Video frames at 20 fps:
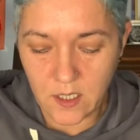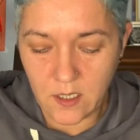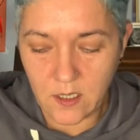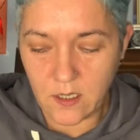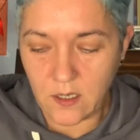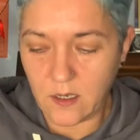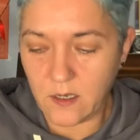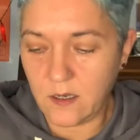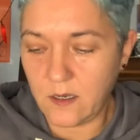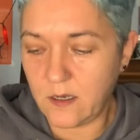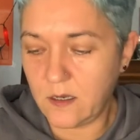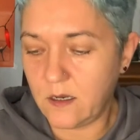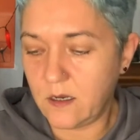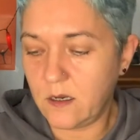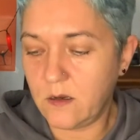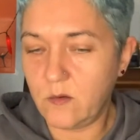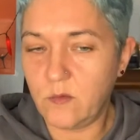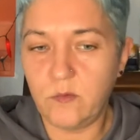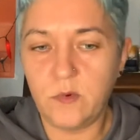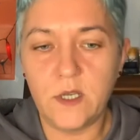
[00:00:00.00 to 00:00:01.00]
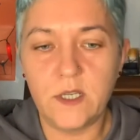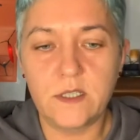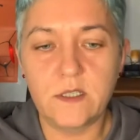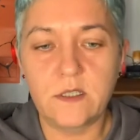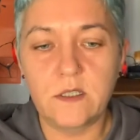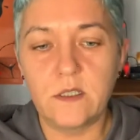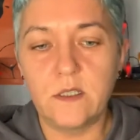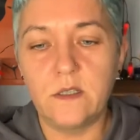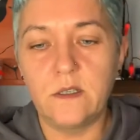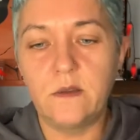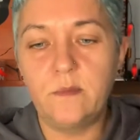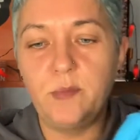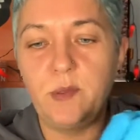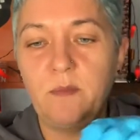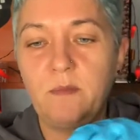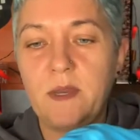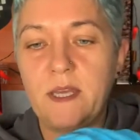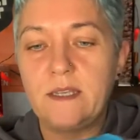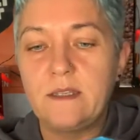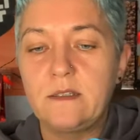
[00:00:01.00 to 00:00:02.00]
uh, with the
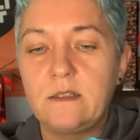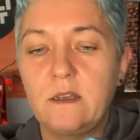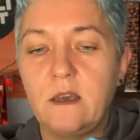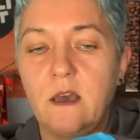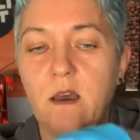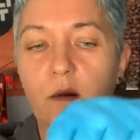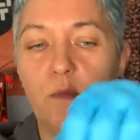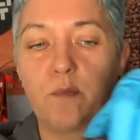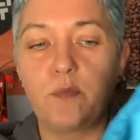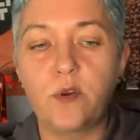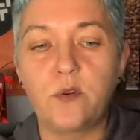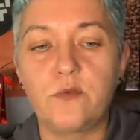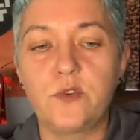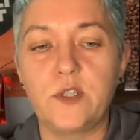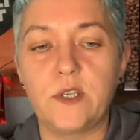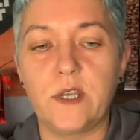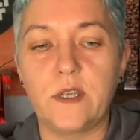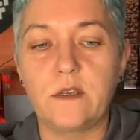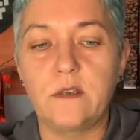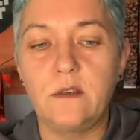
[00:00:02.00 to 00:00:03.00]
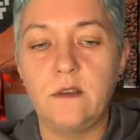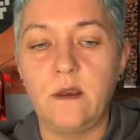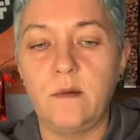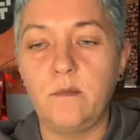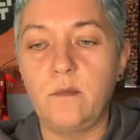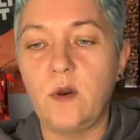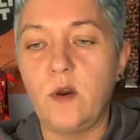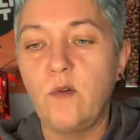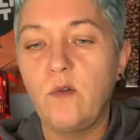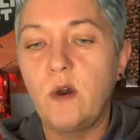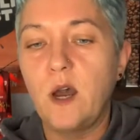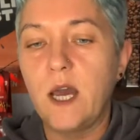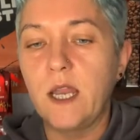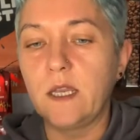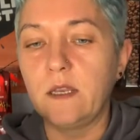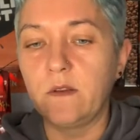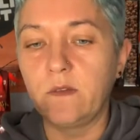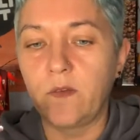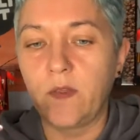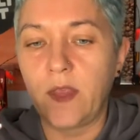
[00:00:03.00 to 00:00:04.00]
pimenta project number
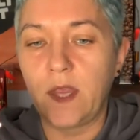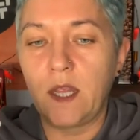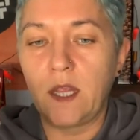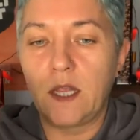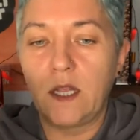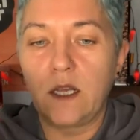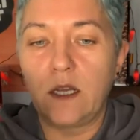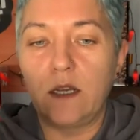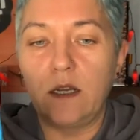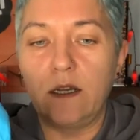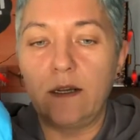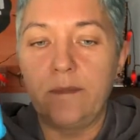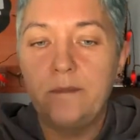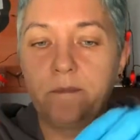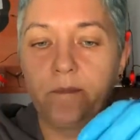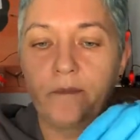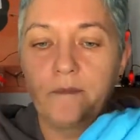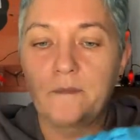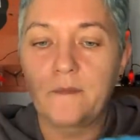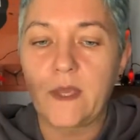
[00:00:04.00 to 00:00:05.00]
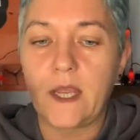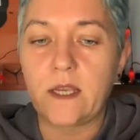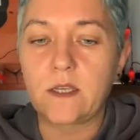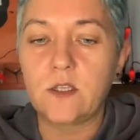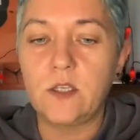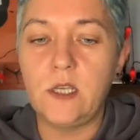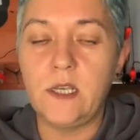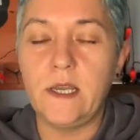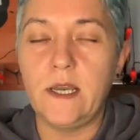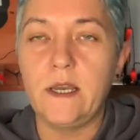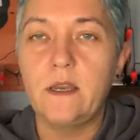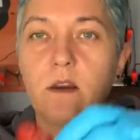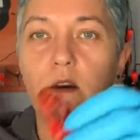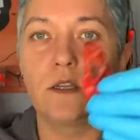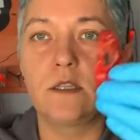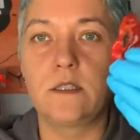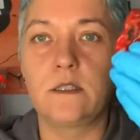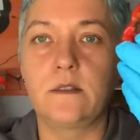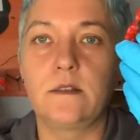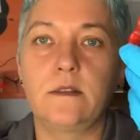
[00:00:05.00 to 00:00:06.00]
one. Um, actually, I
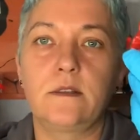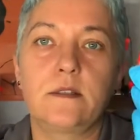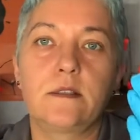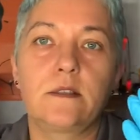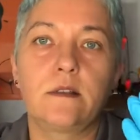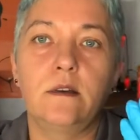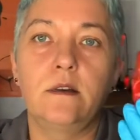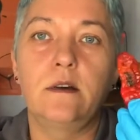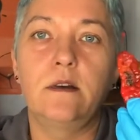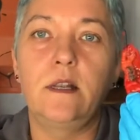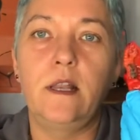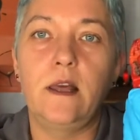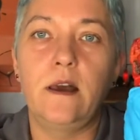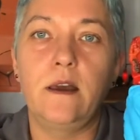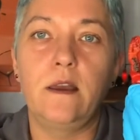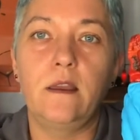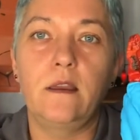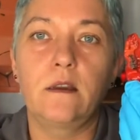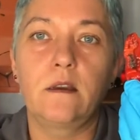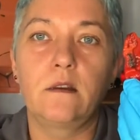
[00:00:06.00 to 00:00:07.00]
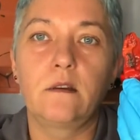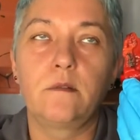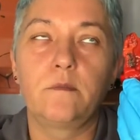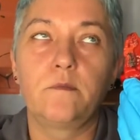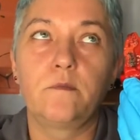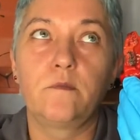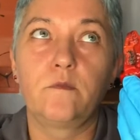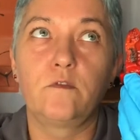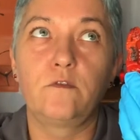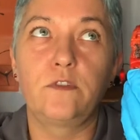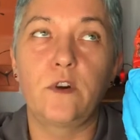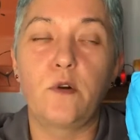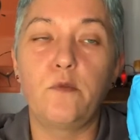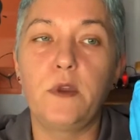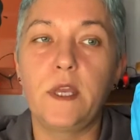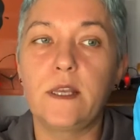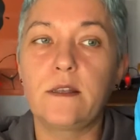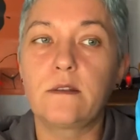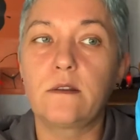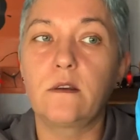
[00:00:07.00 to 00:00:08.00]
got this uh, like four
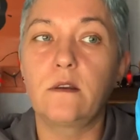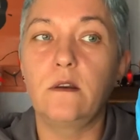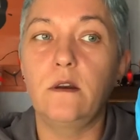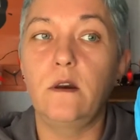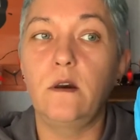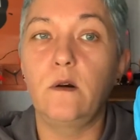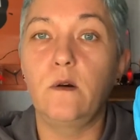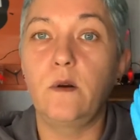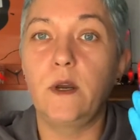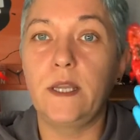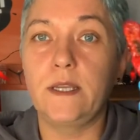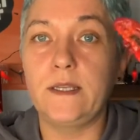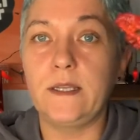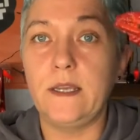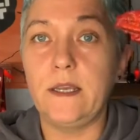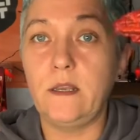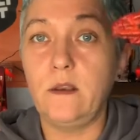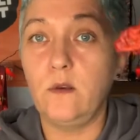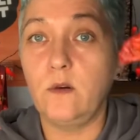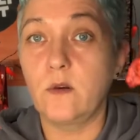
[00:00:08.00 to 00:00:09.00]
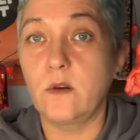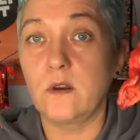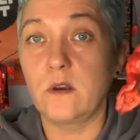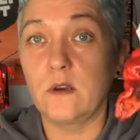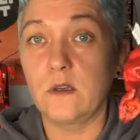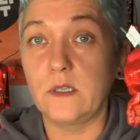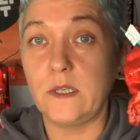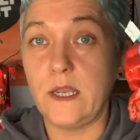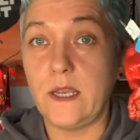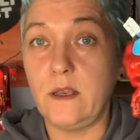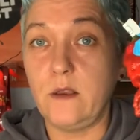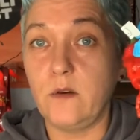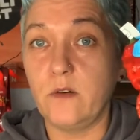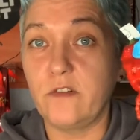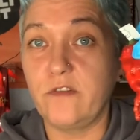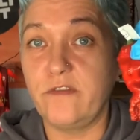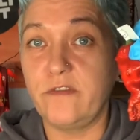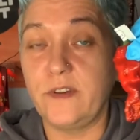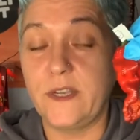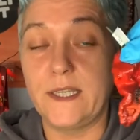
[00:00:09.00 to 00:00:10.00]
weeks ago and they look they look
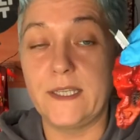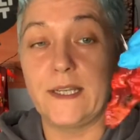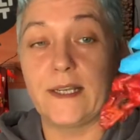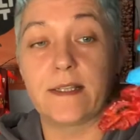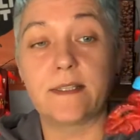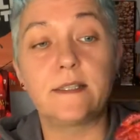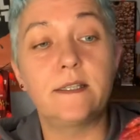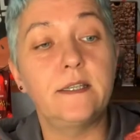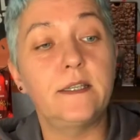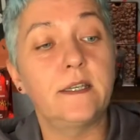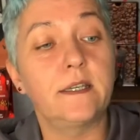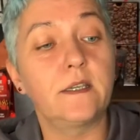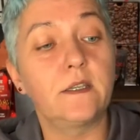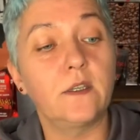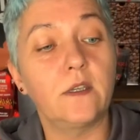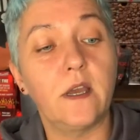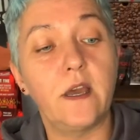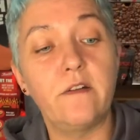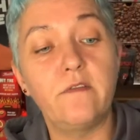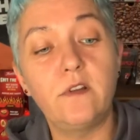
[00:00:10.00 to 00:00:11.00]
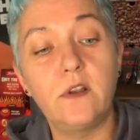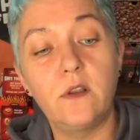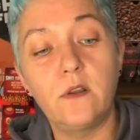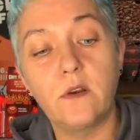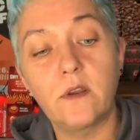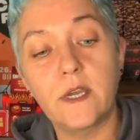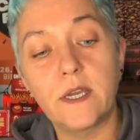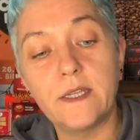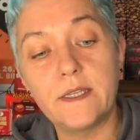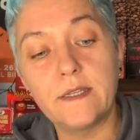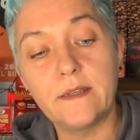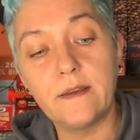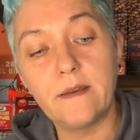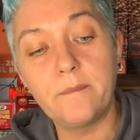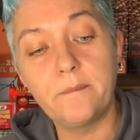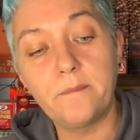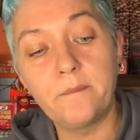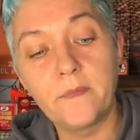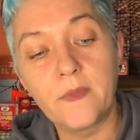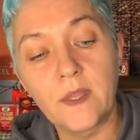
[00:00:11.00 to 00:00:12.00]
fantastic. Have a look at them.